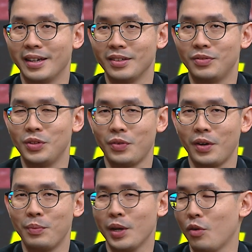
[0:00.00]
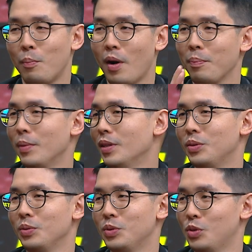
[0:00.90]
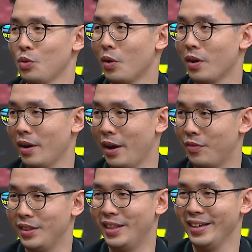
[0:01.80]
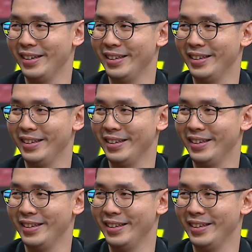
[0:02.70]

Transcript: few very big compartment to store everything.